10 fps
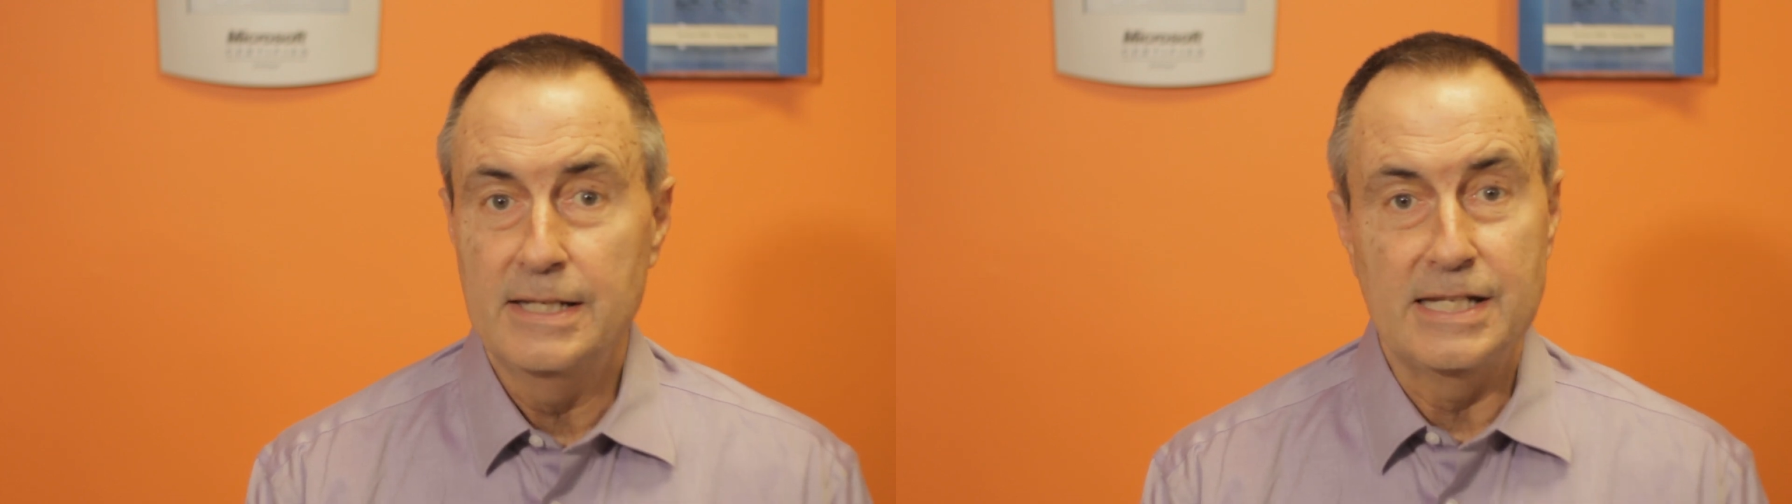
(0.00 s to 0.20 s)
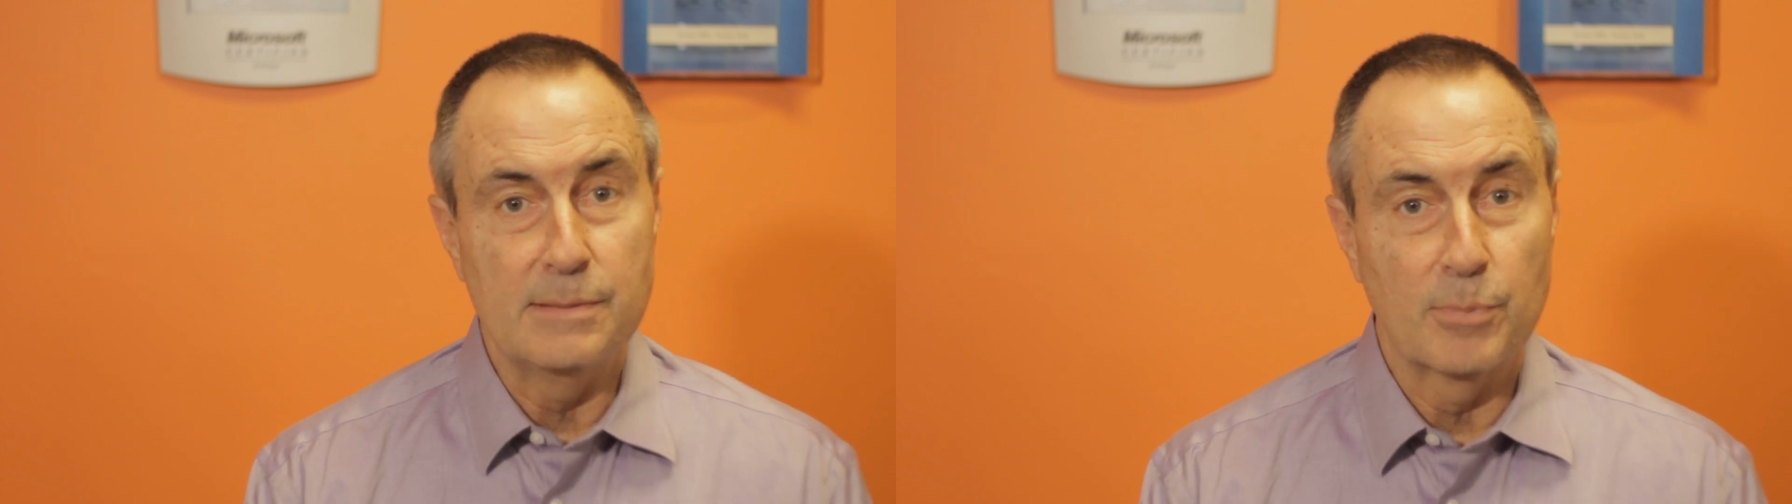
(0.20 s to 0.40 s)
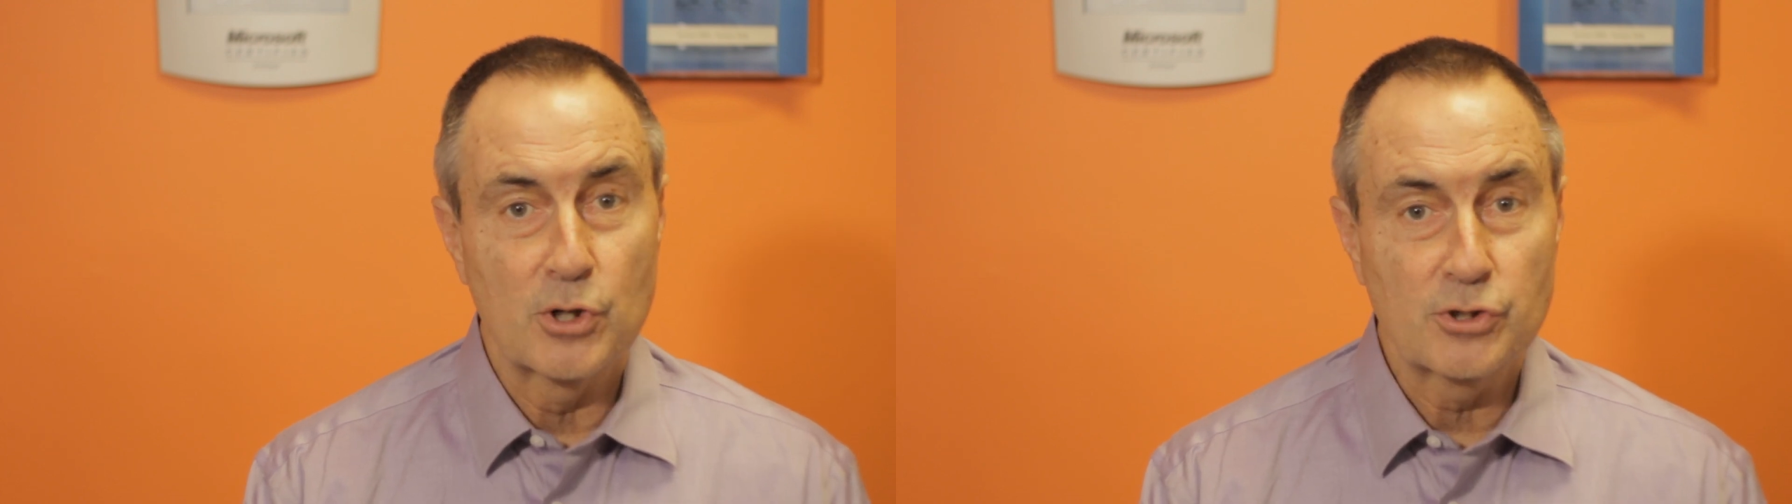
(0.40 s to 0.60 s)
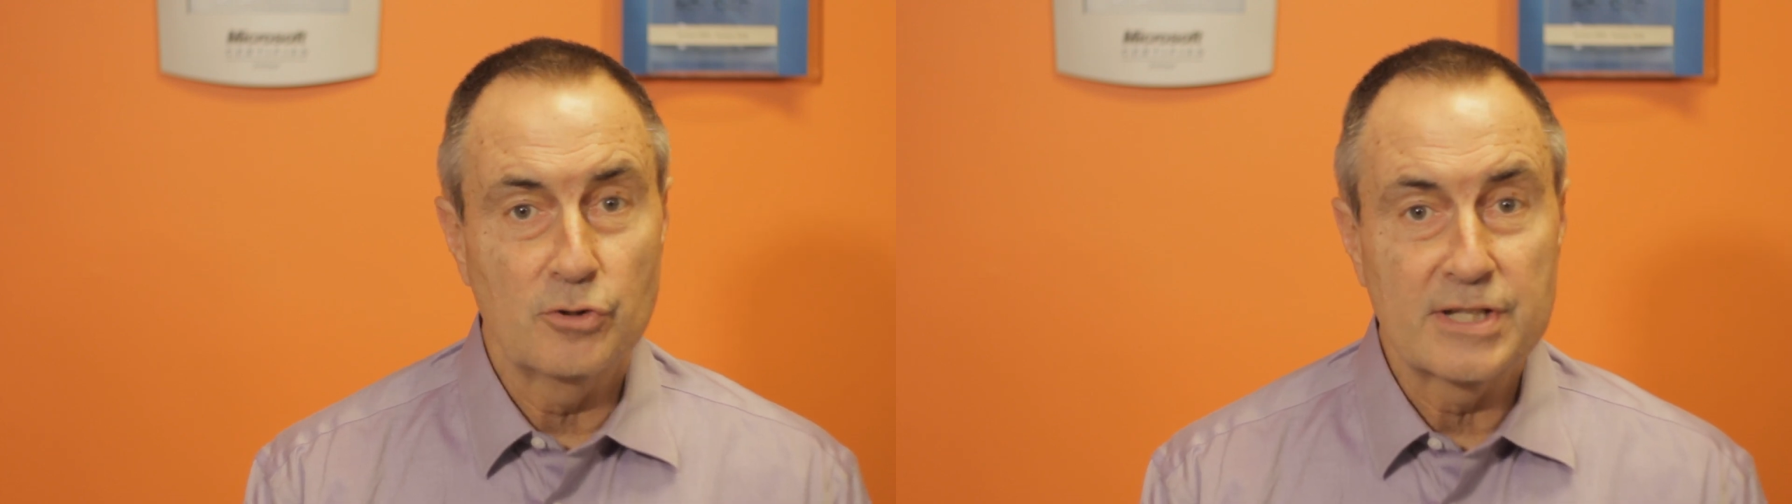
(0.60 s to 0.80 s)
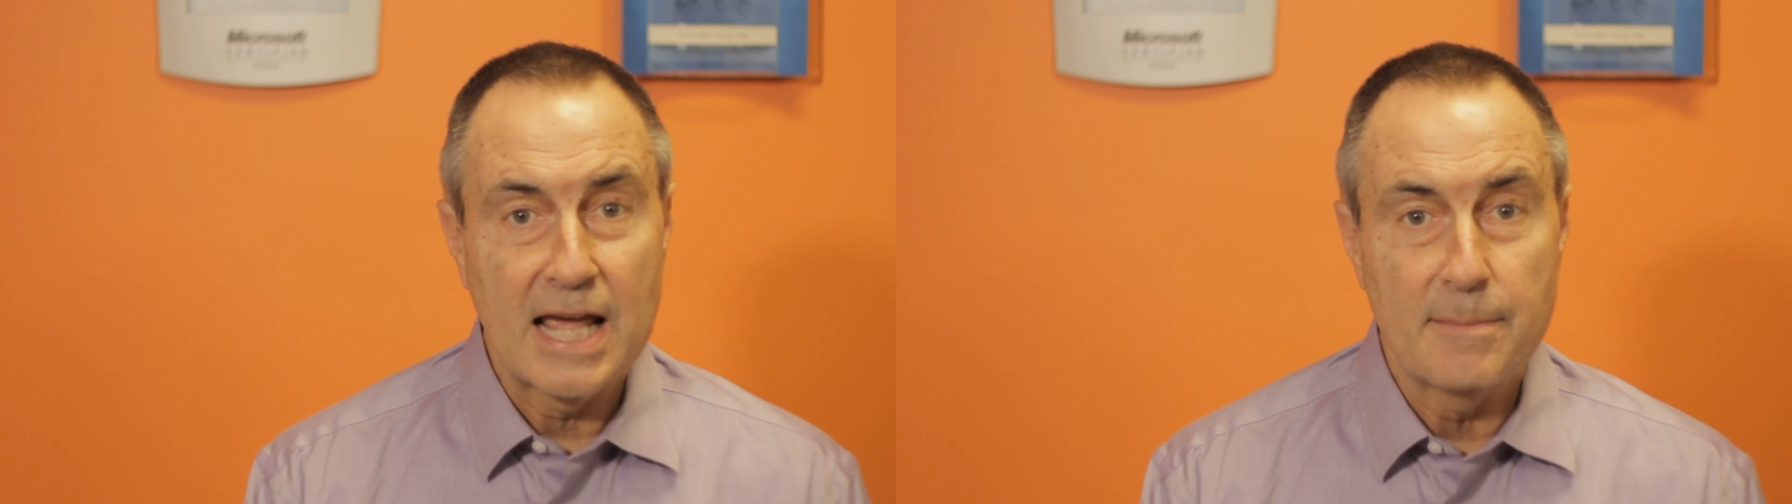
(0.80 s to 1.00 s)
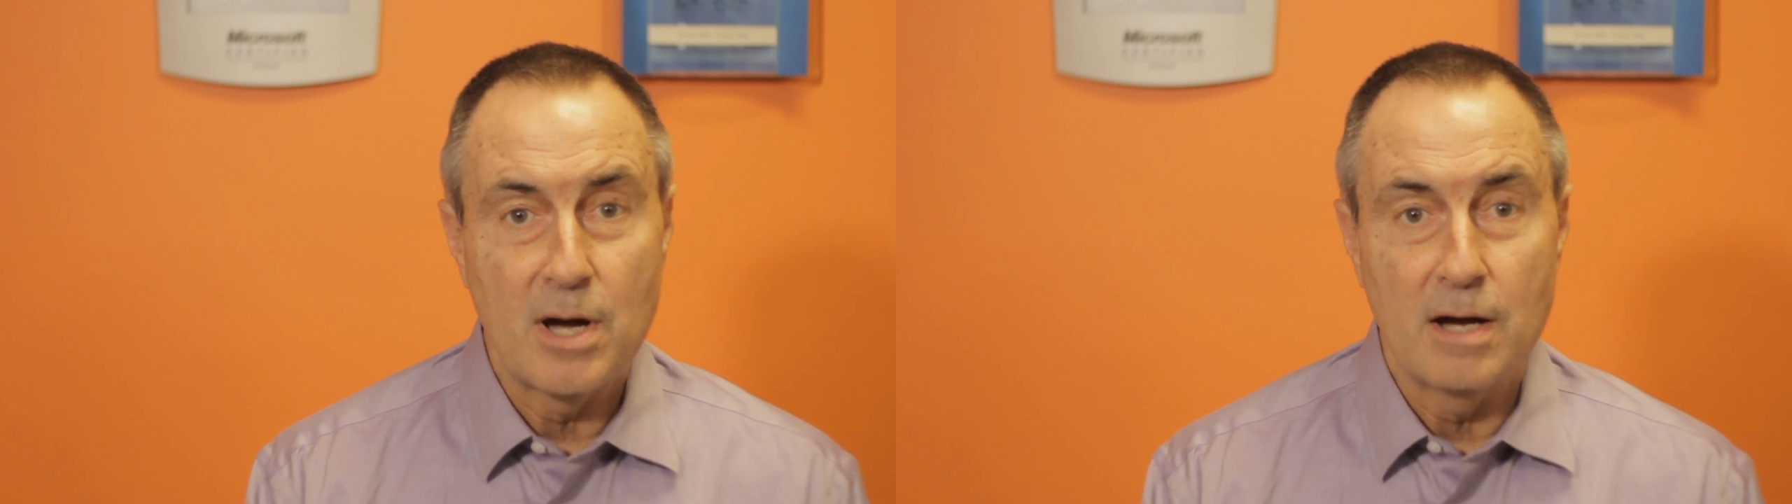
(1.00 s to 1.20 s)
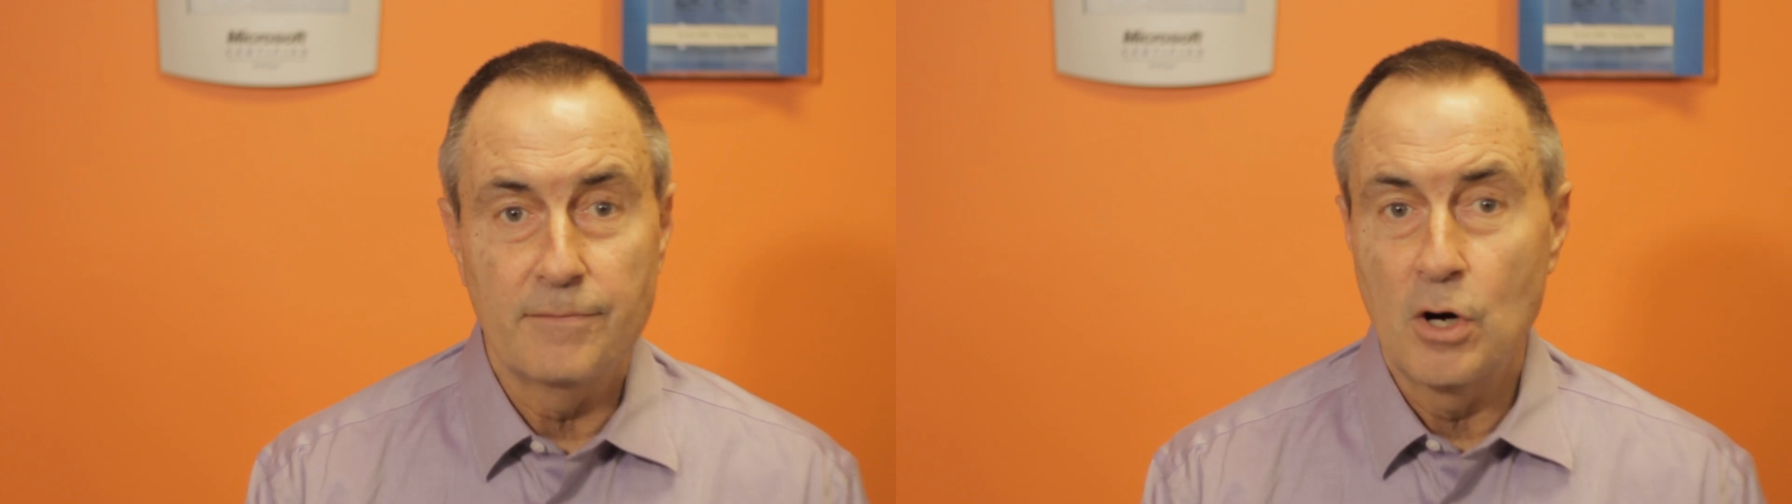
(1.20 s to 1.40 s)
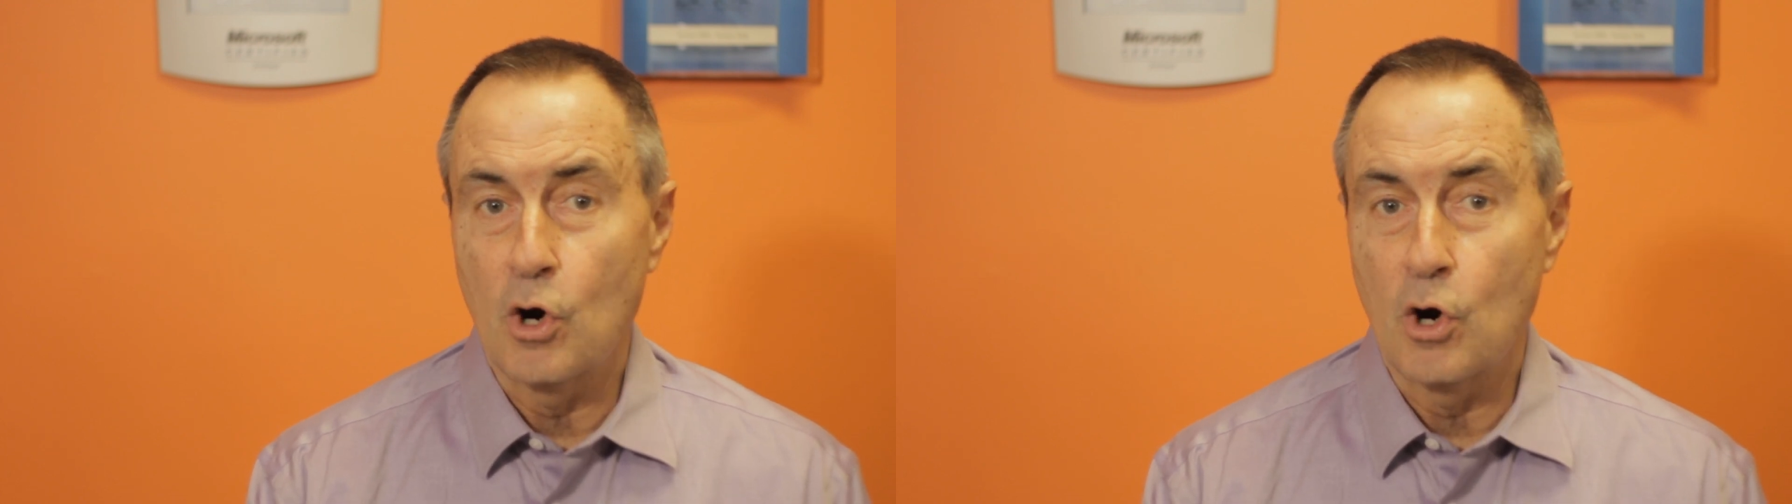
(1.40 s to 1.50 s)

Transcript: need personal time off,